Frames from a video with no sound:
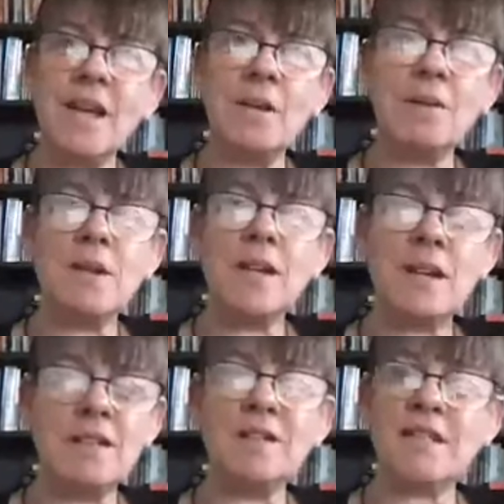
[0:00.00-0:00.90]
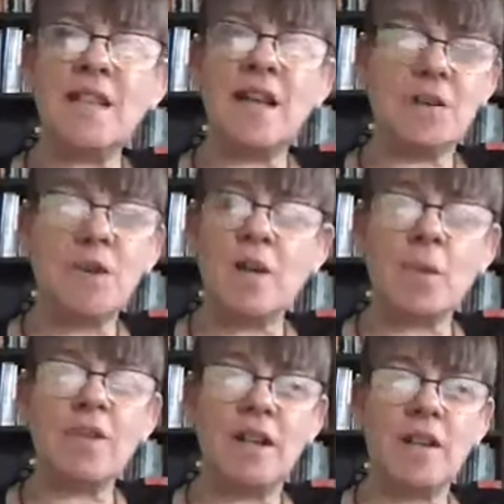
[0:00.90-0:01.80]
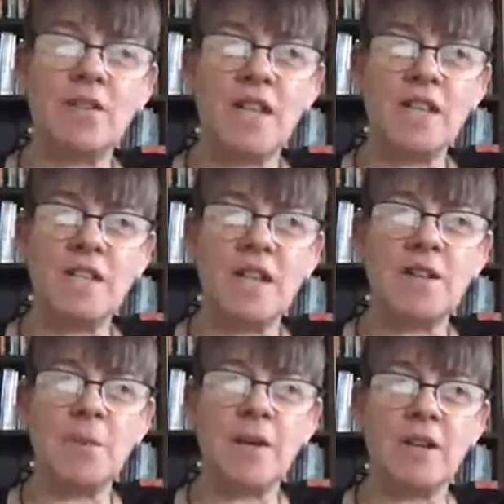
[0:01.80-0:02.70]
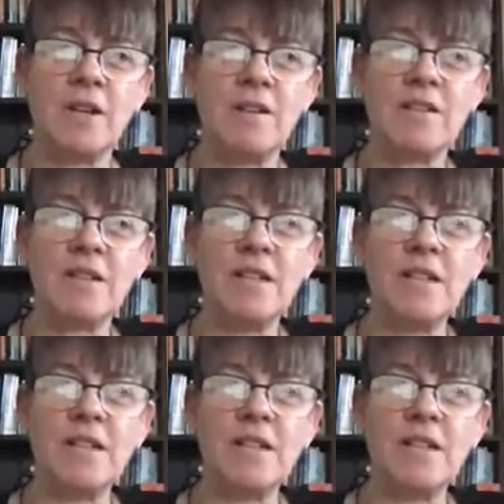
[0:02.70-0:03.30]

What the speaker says: Now, I can't say that run was a life-changing experience,